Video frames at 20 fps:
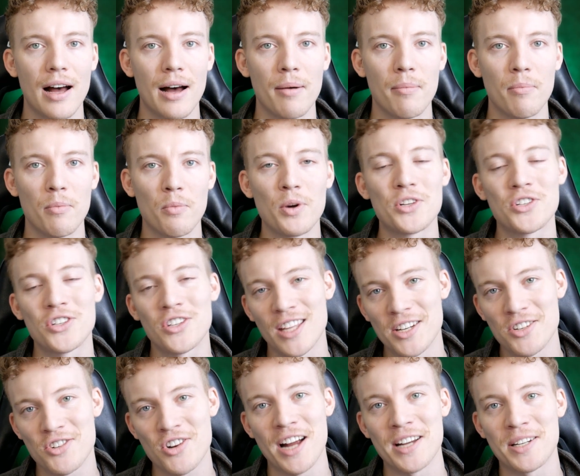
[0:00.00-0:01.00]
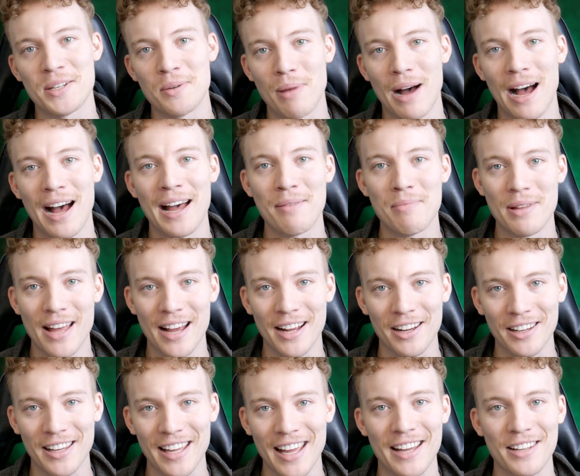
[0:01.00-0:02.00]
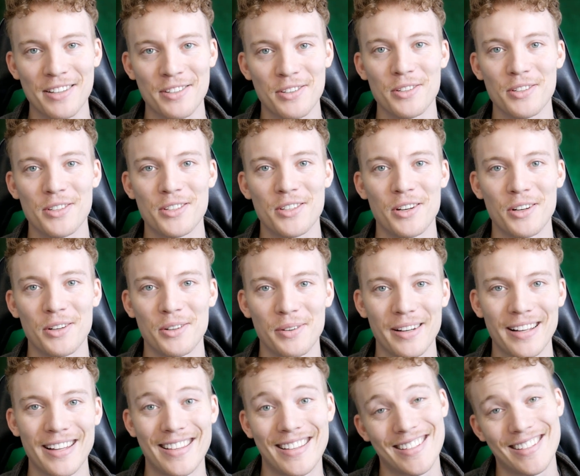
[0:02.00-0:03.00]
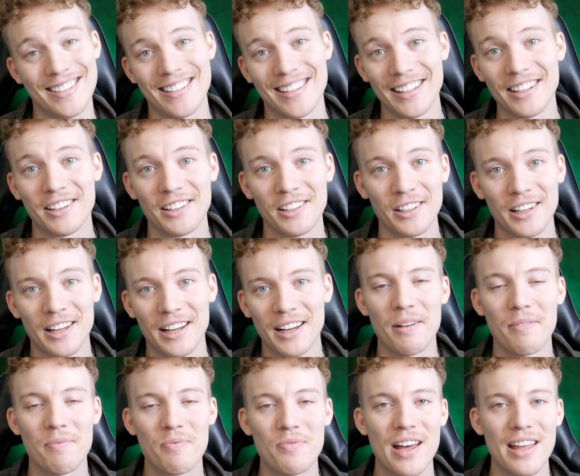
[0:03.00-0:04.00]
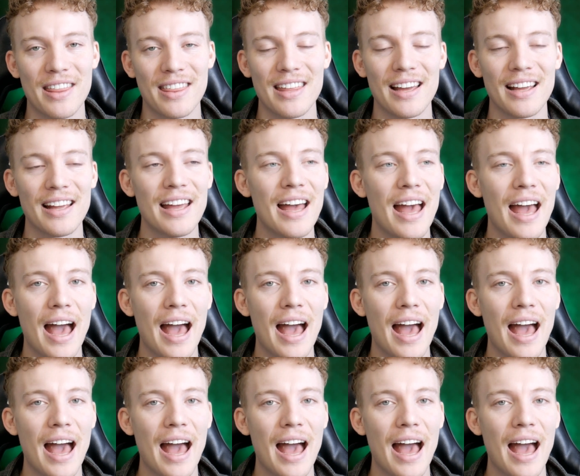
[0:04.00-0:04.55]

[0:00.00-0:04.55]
which they tried to buy, but I got canceled. So it's literally a thing.